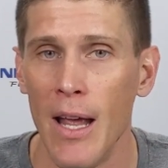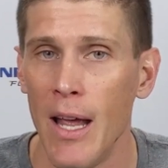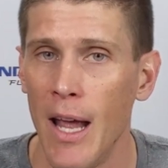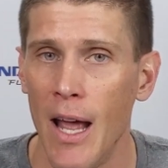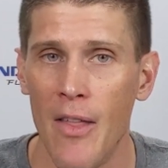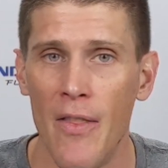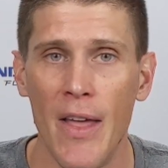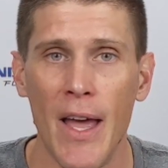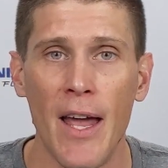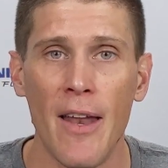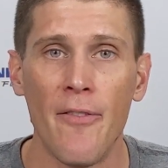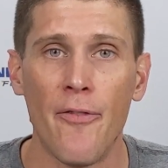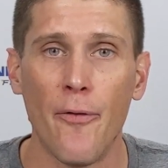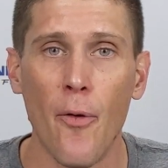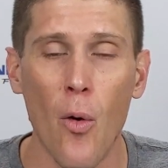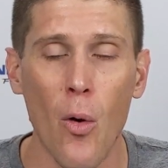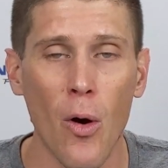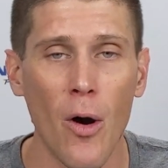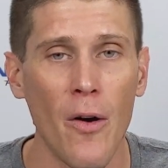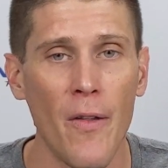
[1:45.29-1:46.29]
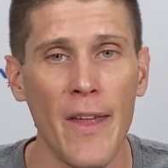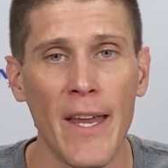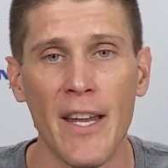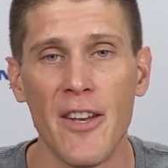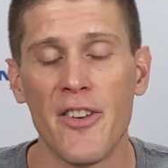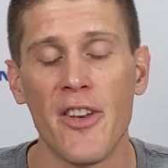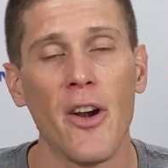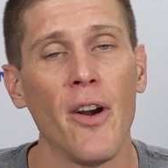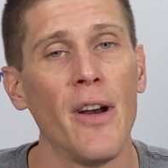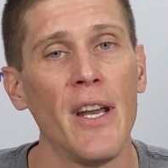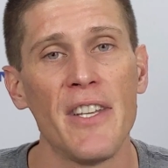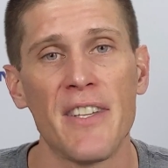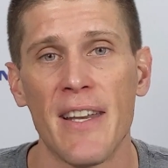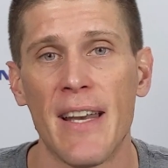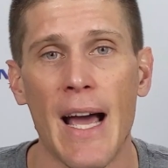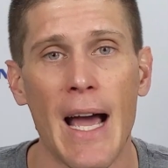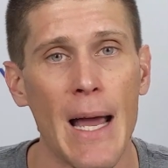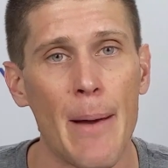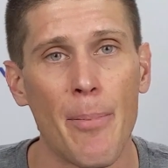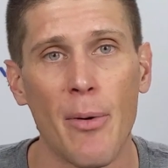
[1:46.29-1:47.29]
And then for the endurance
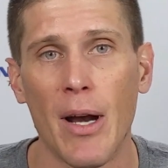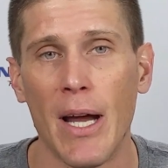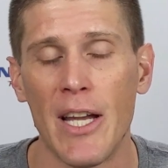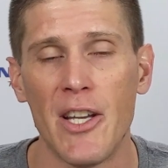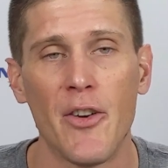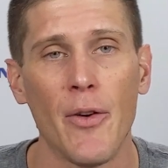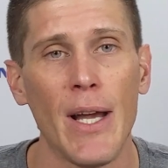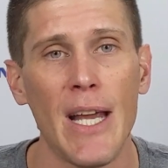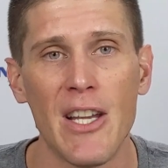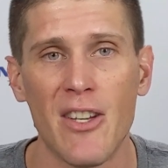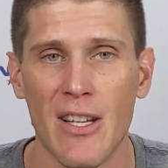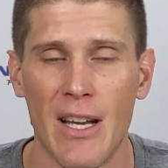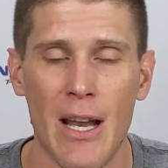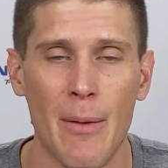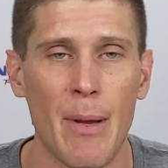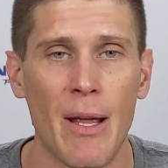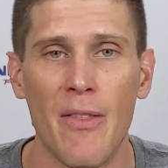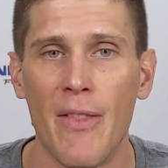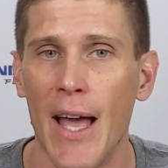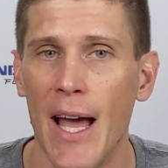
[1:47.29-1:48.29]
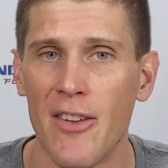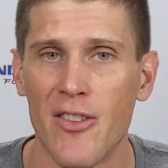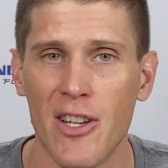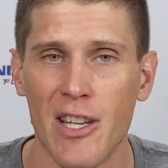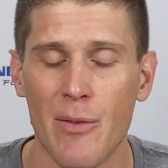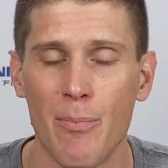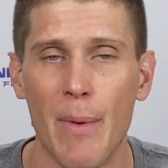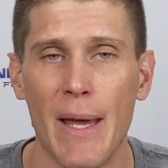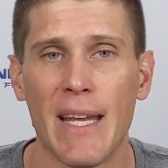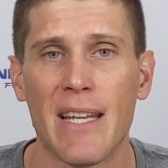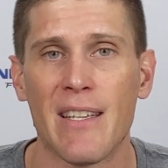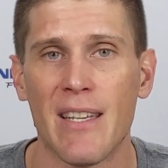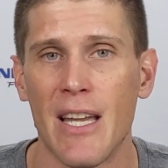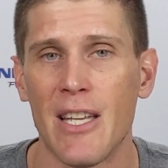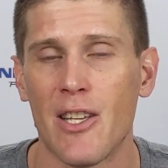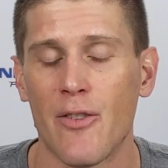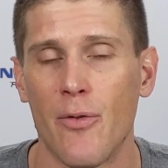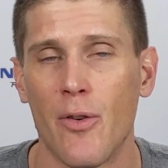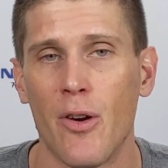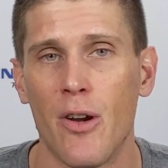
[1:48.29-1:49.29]
and hyperhydration, I mean, that just makes
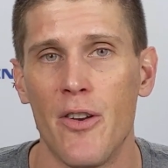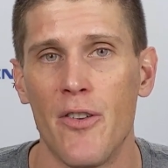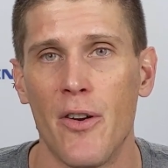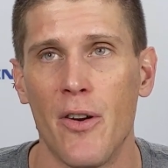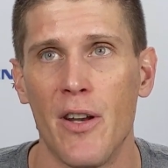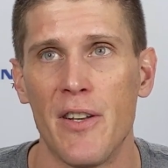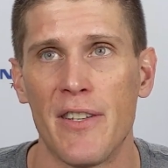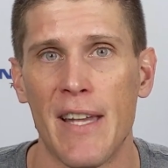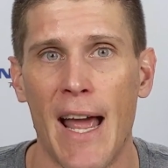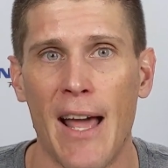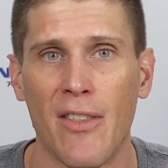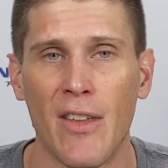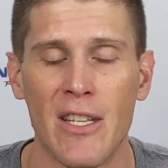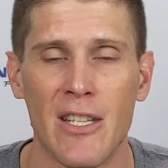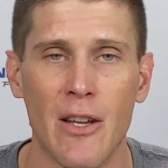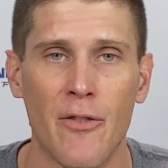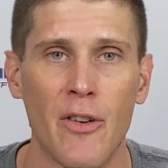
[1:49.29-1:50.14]
sense for endurance athletes.